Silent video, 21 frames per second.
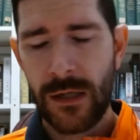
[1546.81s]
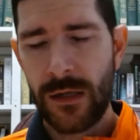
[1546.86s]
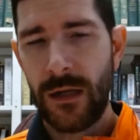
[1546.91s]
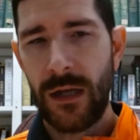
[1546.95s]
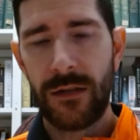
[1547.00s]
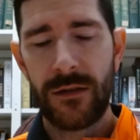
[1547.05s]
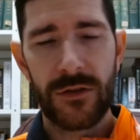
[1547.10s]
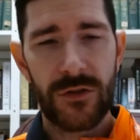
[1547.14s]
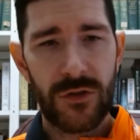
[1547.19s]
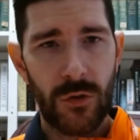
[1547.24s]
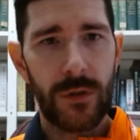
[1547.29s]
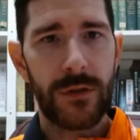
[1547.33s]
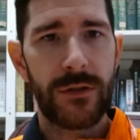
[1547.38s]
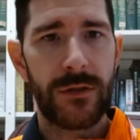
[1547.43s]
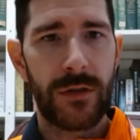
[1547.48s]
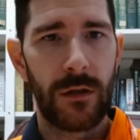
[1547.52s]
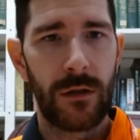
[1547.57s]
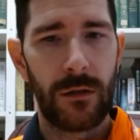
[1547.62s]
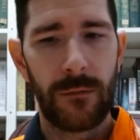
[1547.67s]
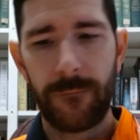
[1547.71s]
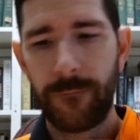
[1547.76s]
In the short
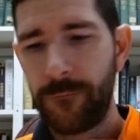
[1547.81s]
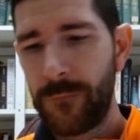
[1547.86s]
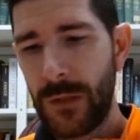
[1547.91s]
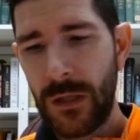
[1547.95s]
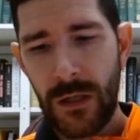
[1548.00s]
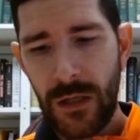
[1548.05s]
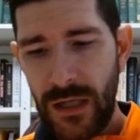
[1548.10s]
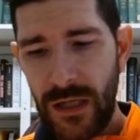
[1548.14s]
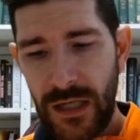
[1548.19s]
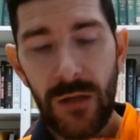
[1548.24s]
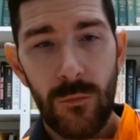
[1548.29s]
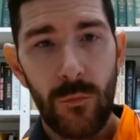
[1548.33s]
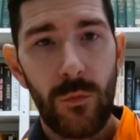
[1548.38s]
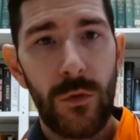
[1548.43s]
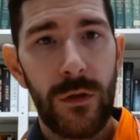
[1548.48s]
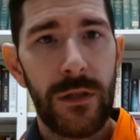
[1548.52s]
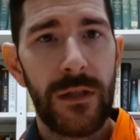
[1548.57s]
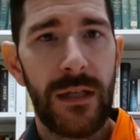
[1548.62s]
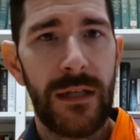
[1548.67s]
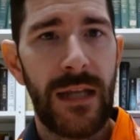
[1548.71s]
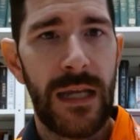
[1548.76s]
term, it
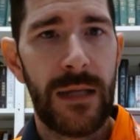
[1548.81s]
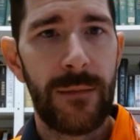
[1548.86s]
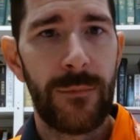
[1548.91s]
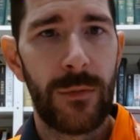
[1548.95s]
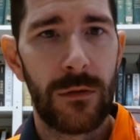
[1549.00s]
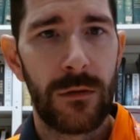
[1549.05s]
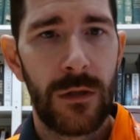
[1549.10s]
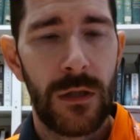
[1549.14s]
would enable